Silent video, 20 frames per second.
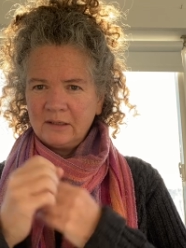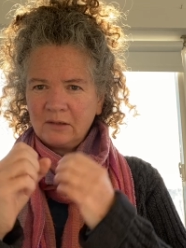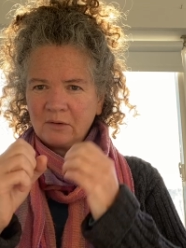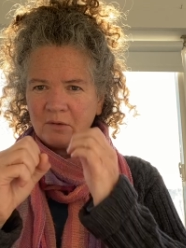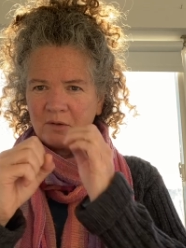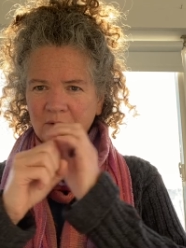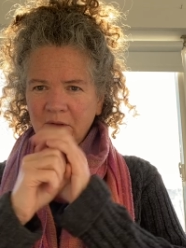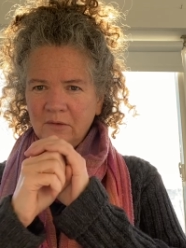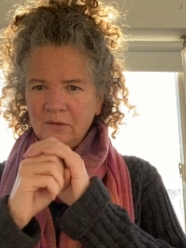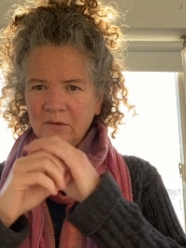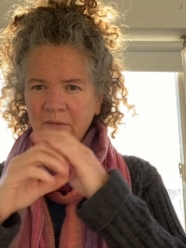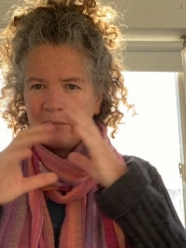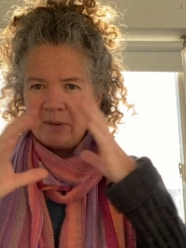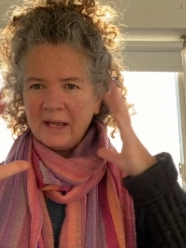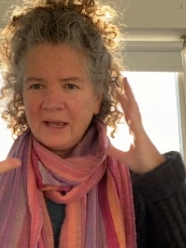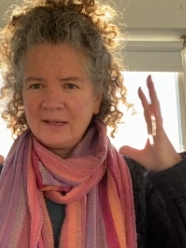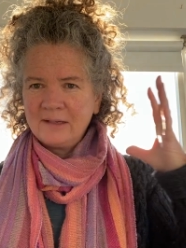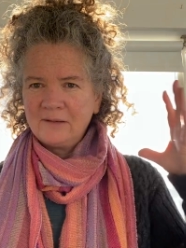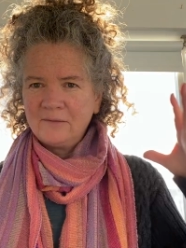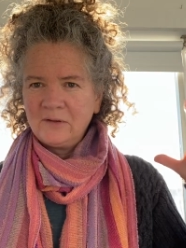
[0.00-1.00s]
going through a
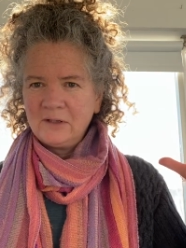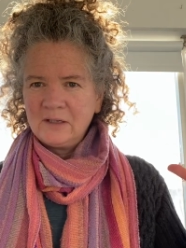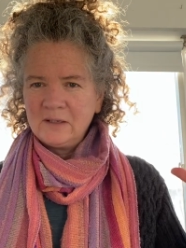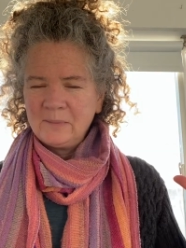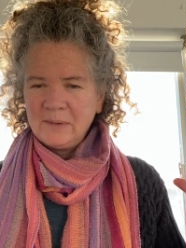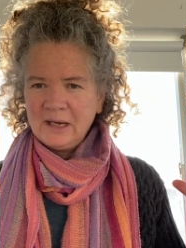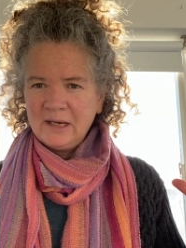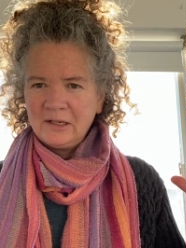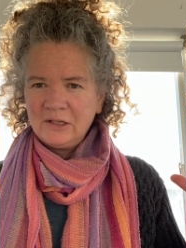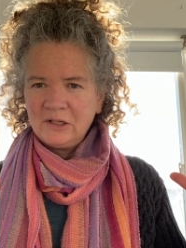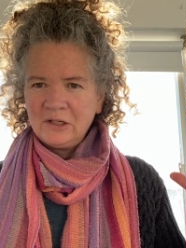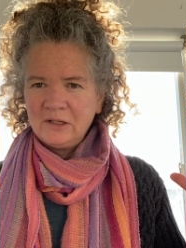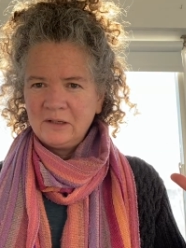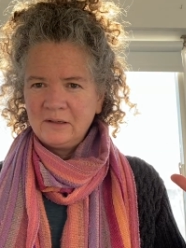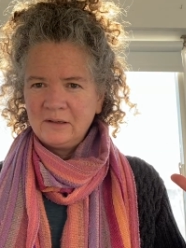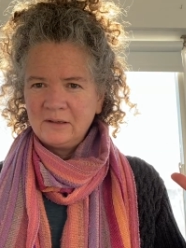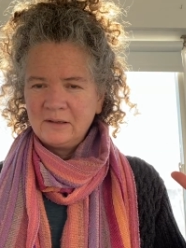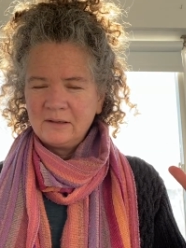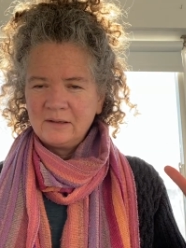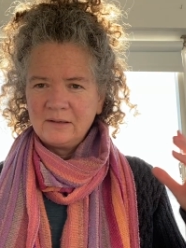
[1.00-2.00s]
massive
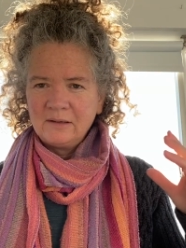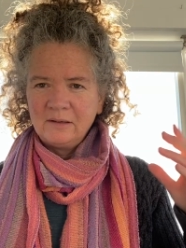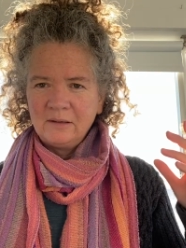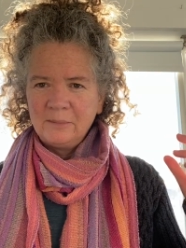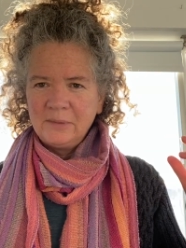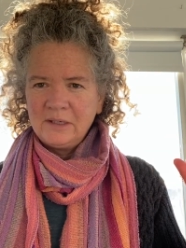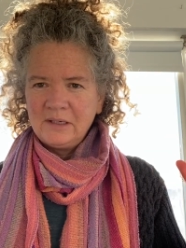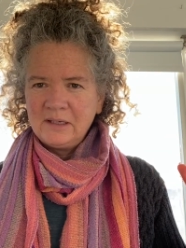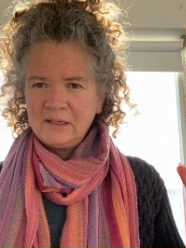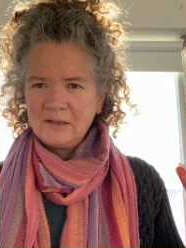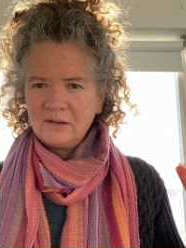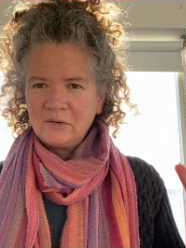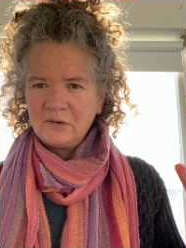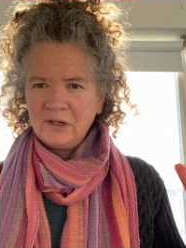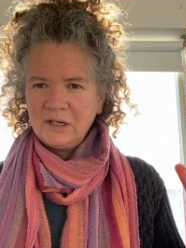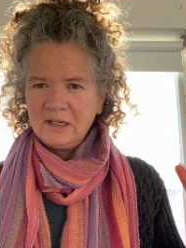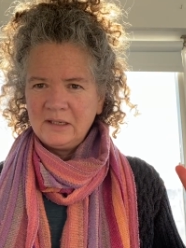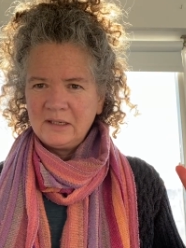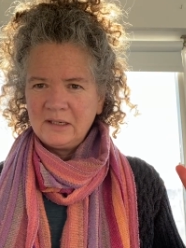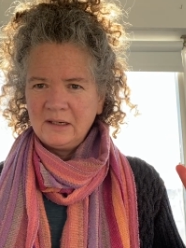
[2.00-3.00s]
expansion. It's a little bit
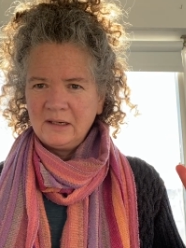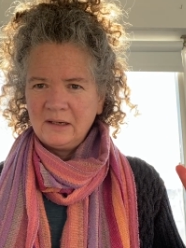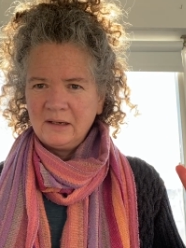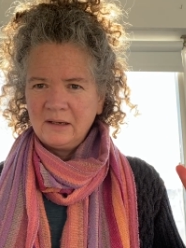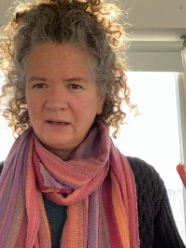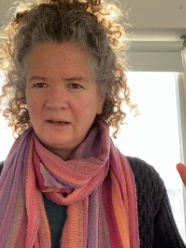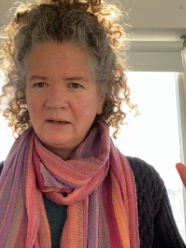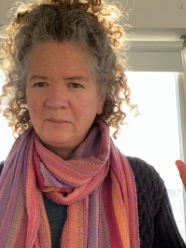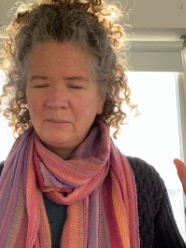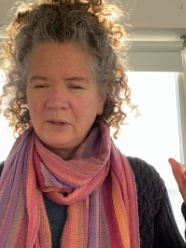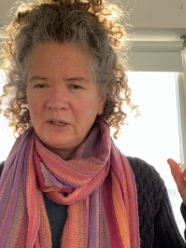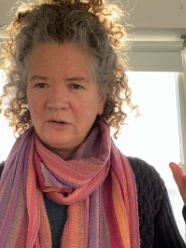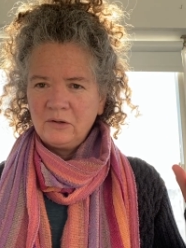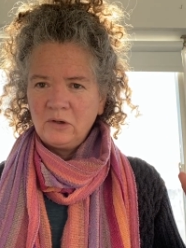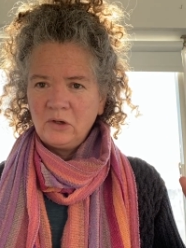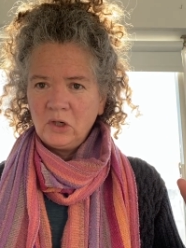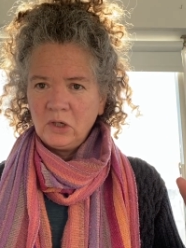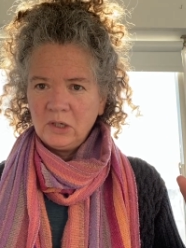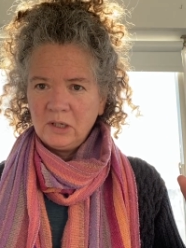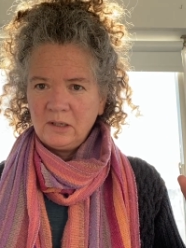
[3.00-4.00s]
disorienting, but you're
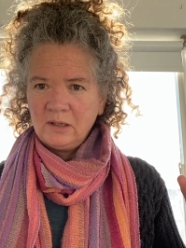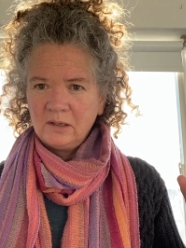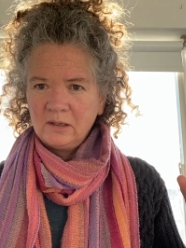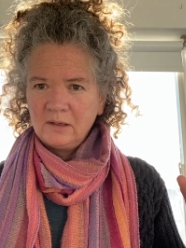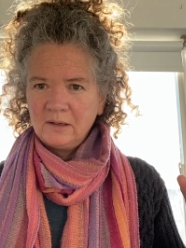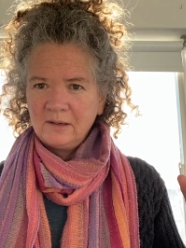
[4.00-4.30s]
good.